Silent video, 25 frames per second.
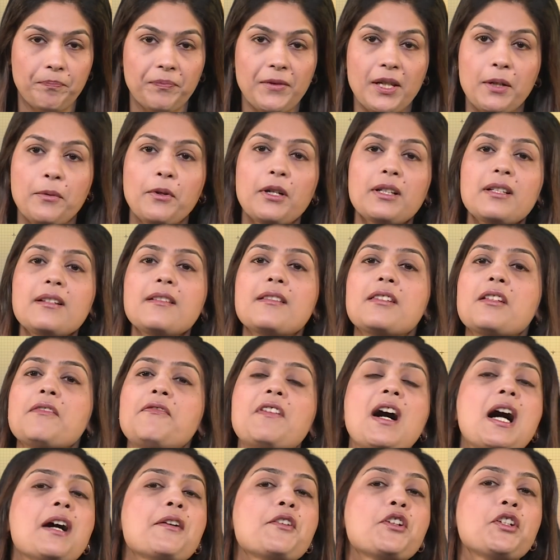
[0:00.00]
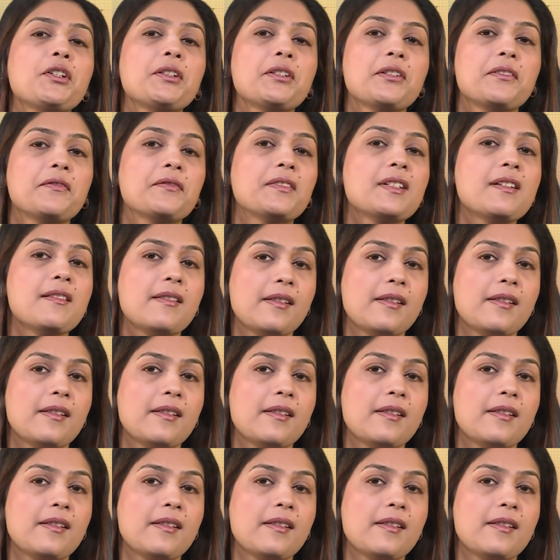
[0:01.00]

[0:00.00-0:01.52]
What is the function of this